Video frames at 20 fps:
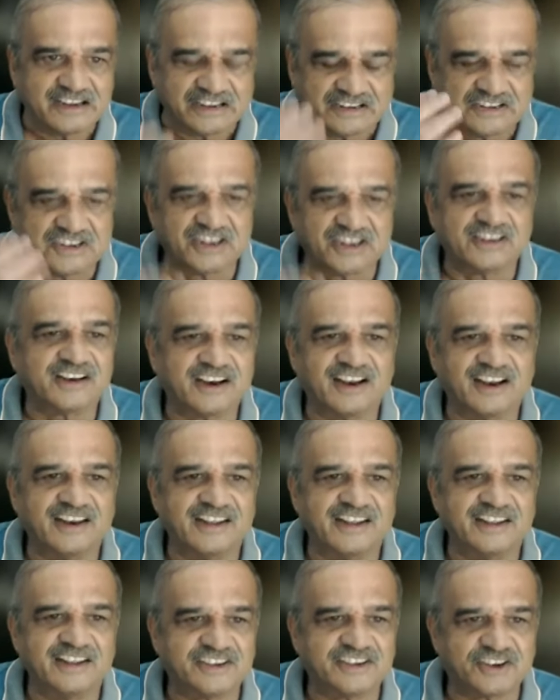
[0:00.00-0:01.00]

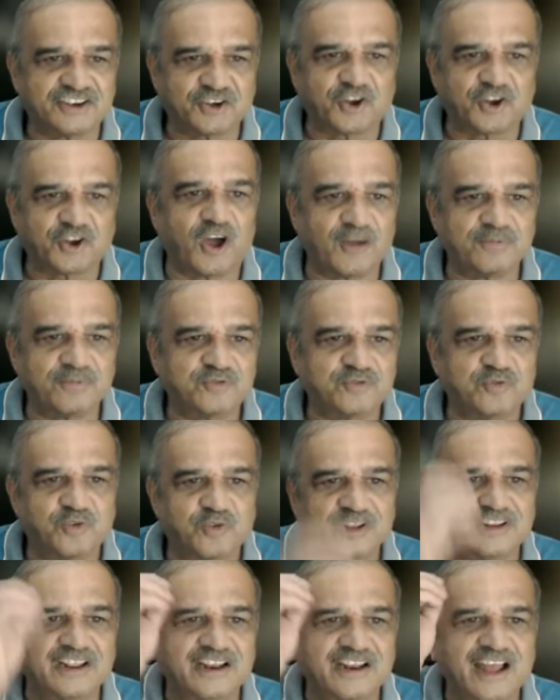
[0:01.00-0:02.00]
generally stops
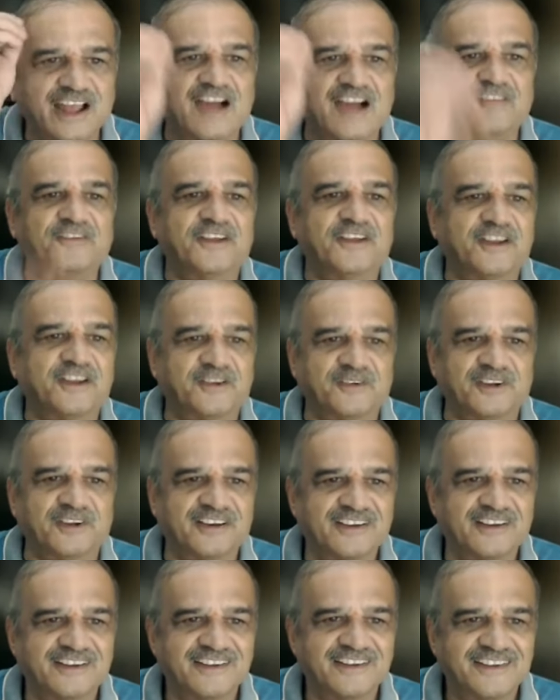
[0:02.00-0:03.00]
within half an hour.
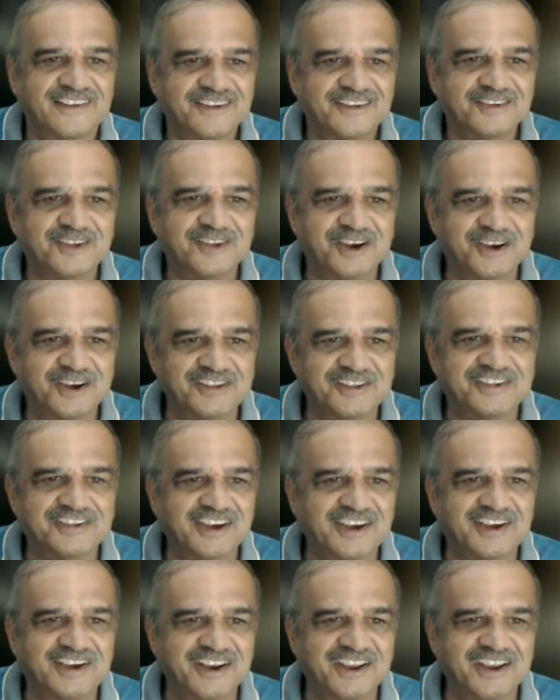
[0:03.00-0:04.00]
The
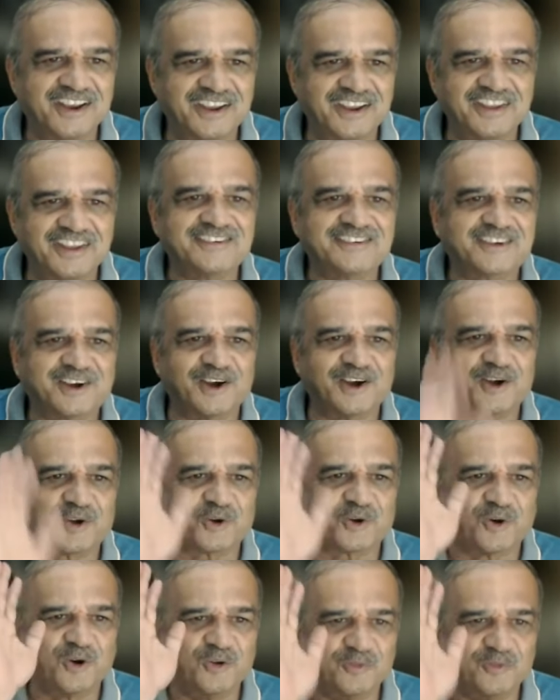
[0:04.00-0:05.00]
dysentery is
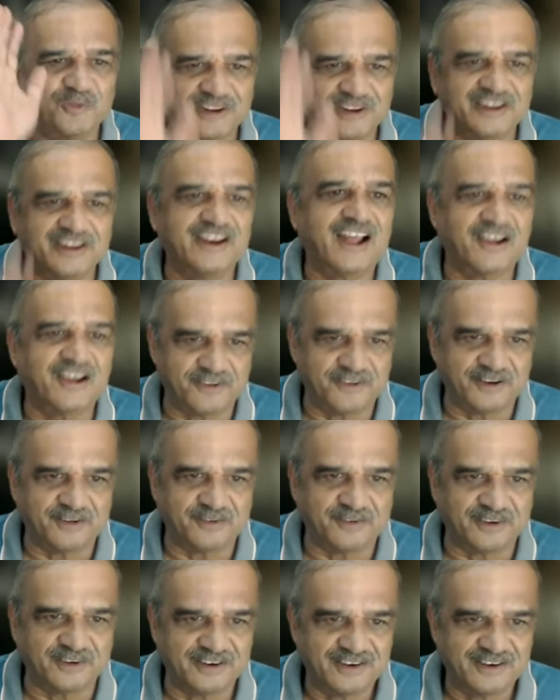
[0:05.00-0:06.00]
controlled within half an
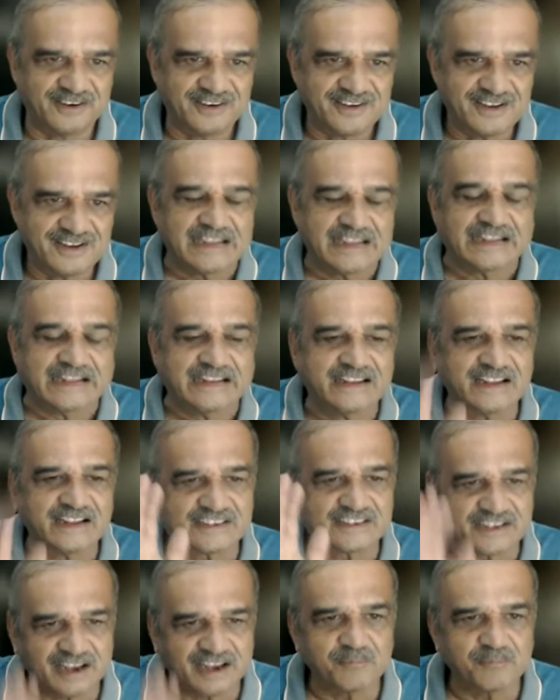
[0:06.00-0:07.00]
hour. The
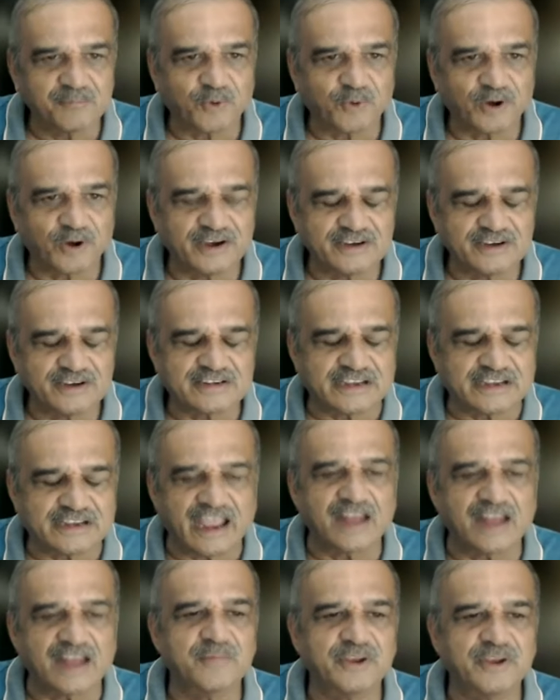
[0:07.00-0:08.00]
same points
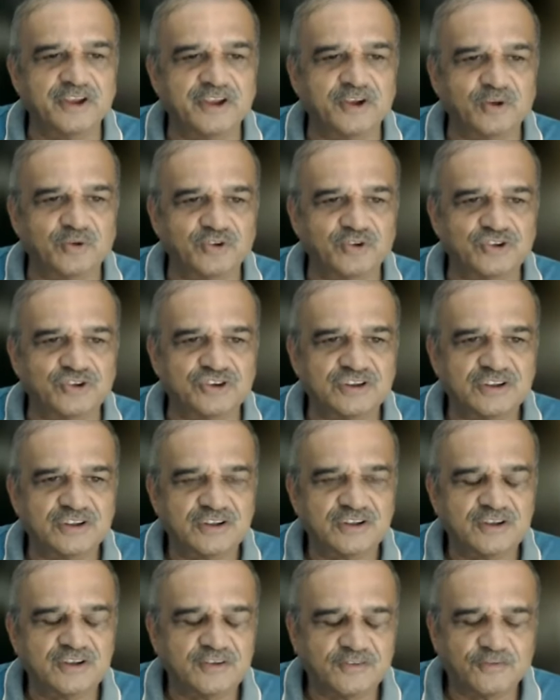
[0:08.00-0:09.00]
can be used
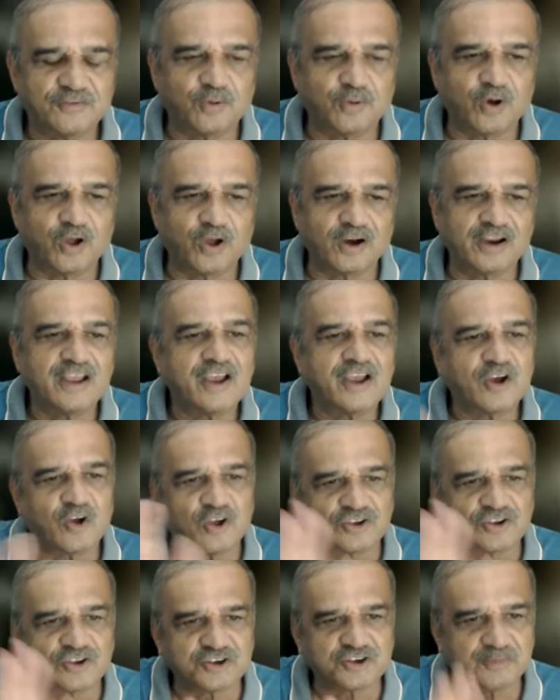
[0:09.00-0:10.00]
for
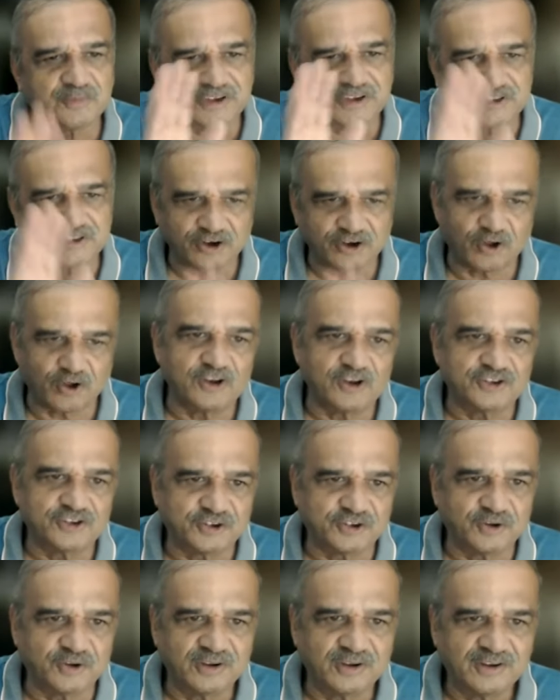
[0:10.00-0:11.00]
constipation
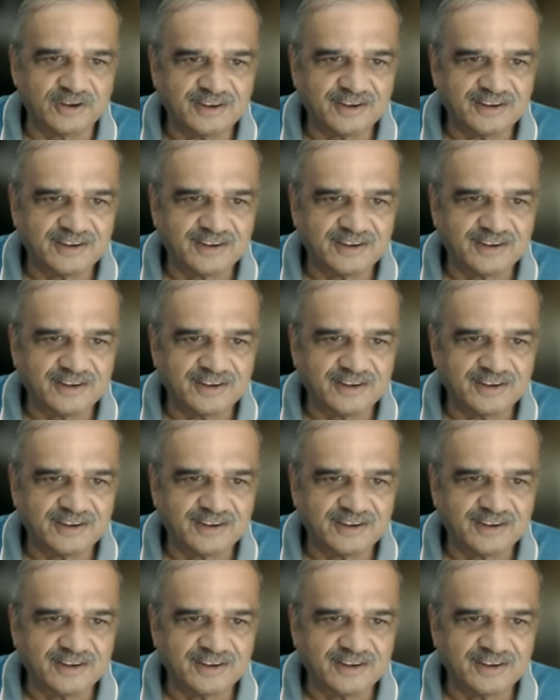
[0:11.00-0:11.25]
also,